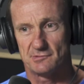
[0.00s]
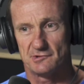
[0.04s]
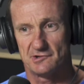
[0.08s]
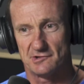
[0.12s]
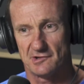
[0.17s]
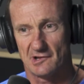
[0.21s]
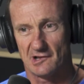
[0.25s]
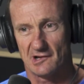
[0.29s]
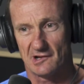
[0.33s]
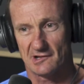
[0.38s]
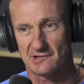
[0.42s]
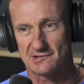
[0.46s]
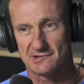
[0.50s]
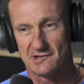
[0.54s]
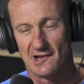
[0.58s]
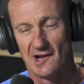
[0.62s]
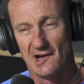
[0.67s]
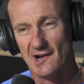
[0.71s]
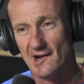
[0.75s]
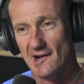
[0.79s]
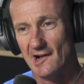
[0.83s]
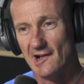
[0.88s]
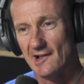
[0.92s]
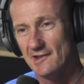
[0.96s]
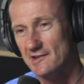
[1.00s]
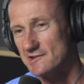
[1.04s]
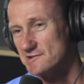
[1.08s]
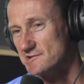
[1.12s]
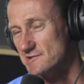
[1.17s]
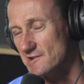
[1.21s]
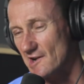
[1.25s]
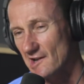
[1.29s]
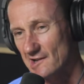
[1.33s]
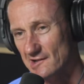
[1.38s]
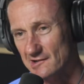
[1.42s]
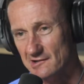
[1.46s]
which are like the
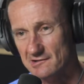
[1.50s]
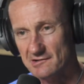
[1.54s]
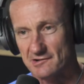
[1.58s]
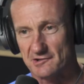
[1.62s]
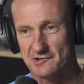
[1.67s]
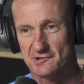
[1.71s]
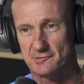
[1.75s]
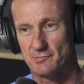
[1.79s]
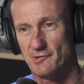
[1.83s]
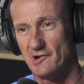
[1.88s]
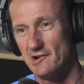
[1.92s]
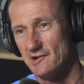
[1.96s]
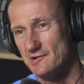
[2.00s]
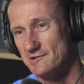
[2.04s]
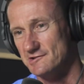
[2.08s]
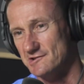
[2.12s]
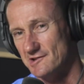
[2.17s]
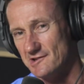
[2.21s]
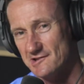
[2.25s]
skull and crossbones